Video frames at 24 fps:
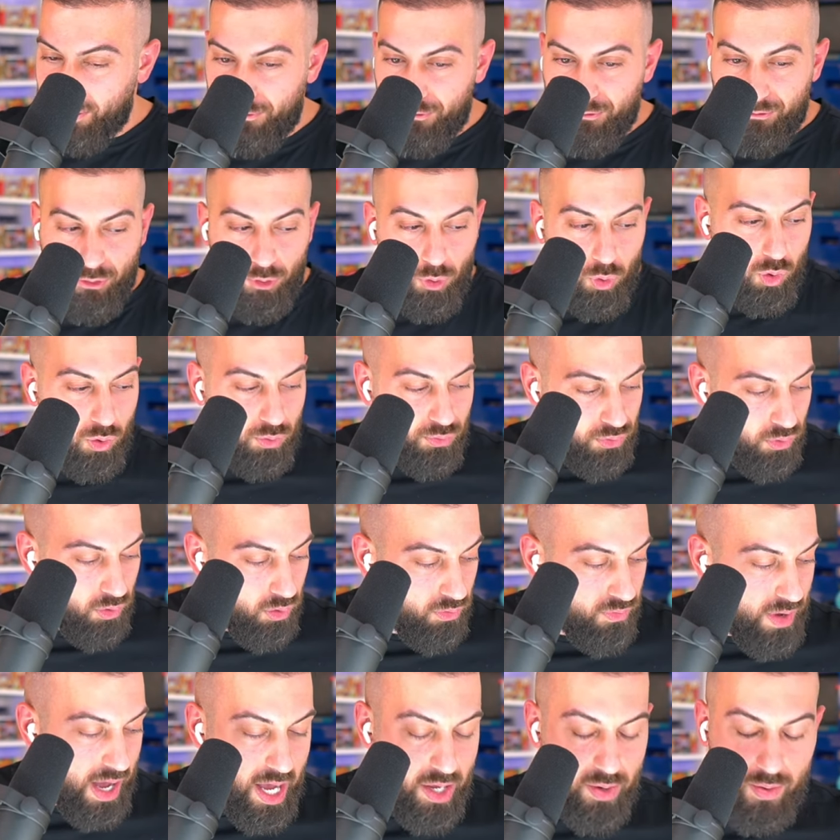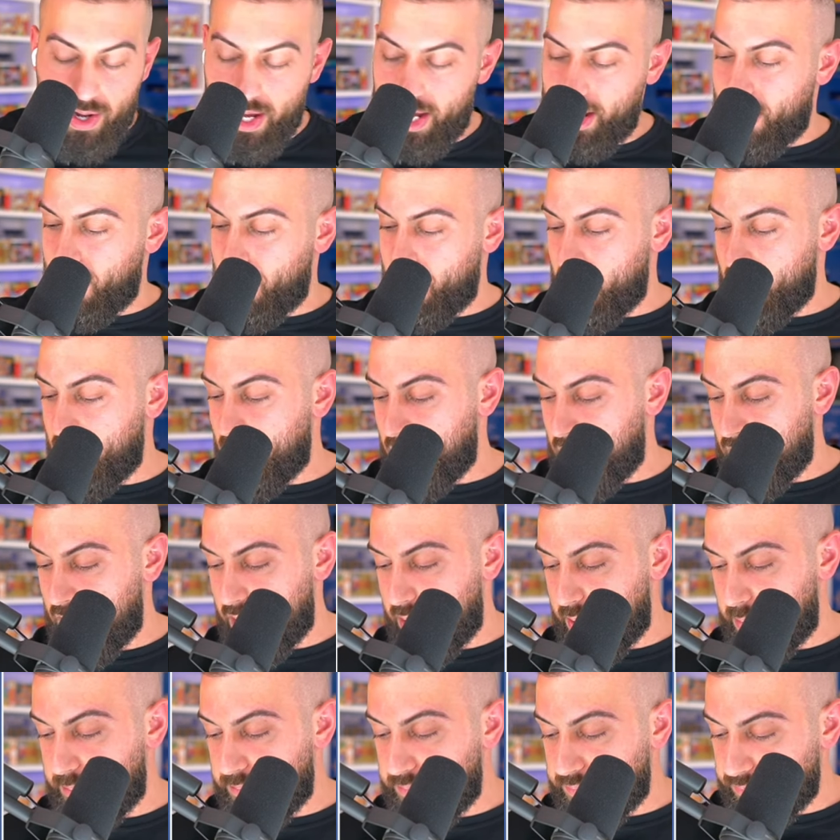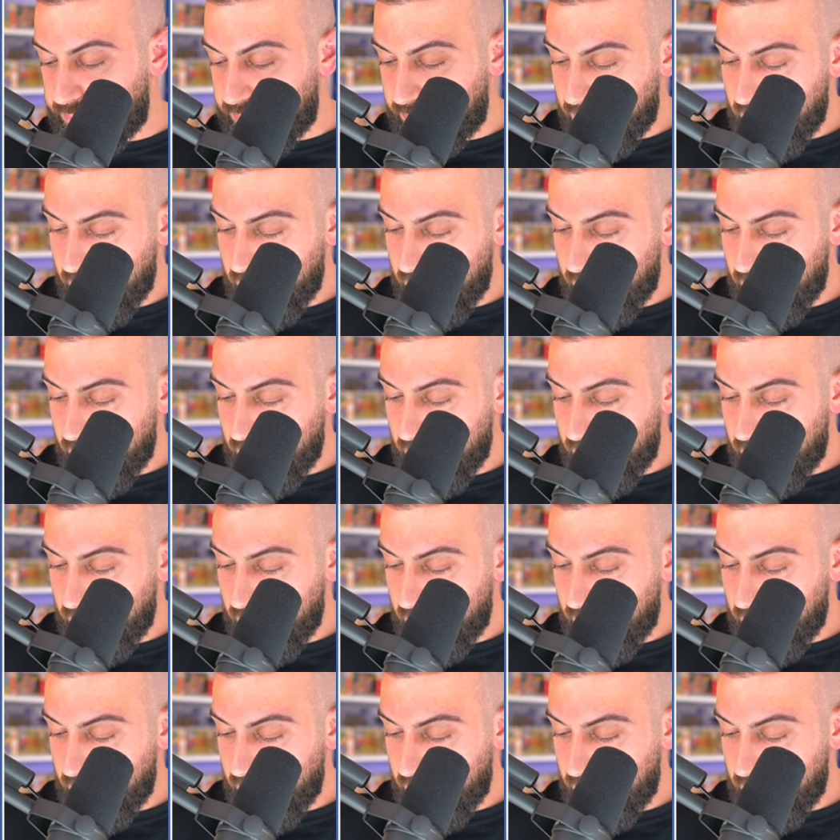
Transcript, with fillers: the full, full value um,